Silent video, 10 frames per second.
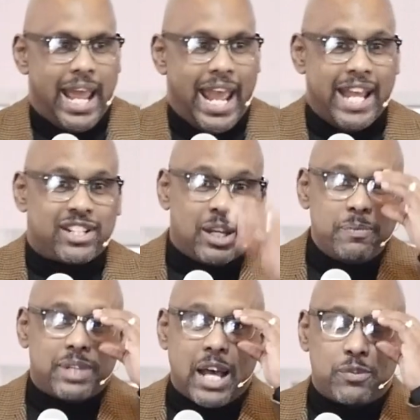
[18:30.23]
And
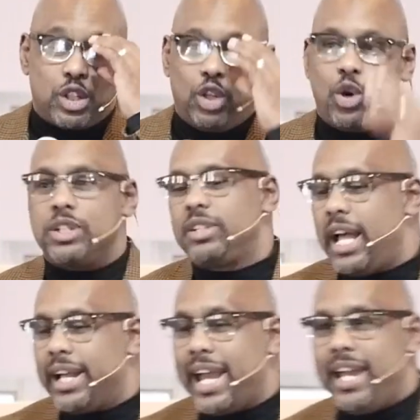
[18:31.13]
sometimes the Lord is
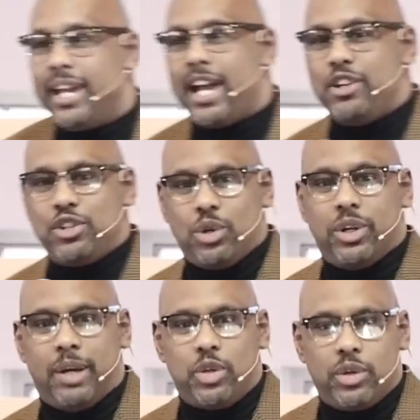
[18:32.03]
like, hey, how you doing?
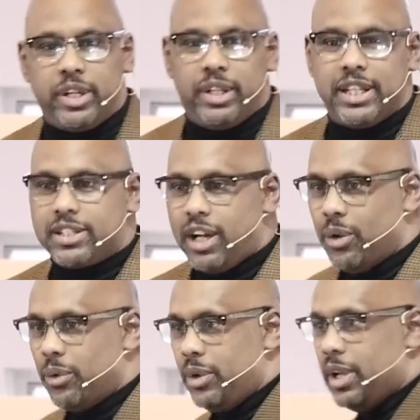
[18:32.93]
I'm doing good. Let's
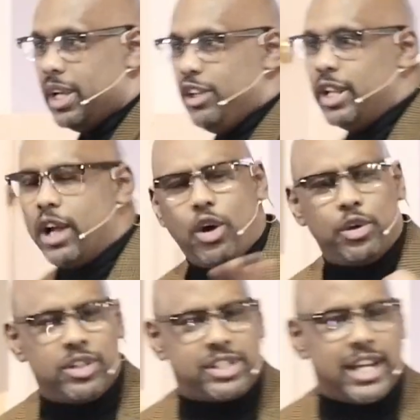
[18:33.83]
go. And you're like, hold
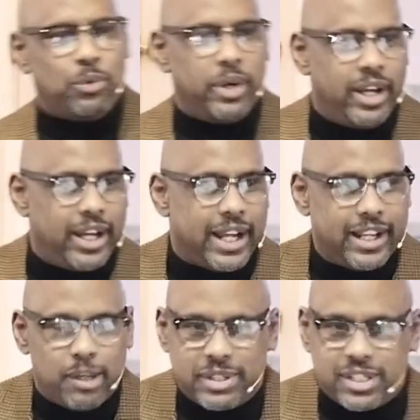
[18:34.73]
on a second. Well, I got to
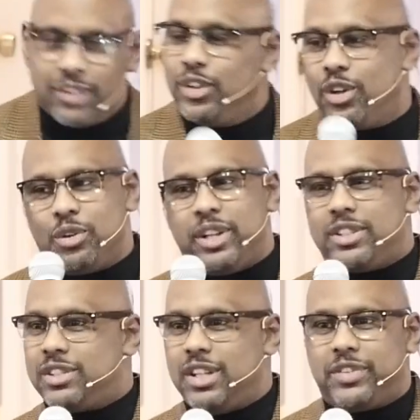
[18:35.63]
get myself. No, don't get
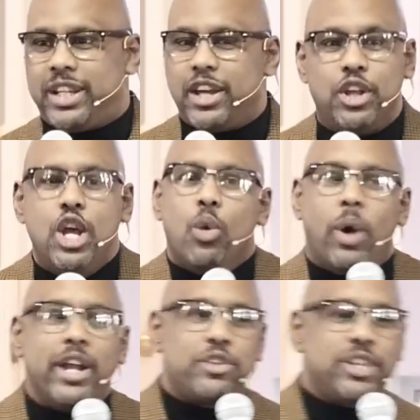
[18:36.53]
yourself together. Why do you